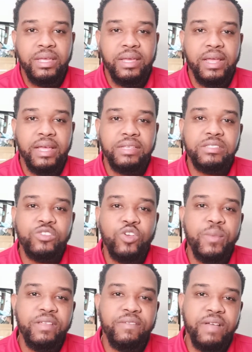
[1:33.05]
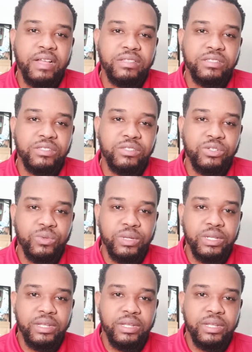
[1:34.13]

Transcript: It has so many factors to it,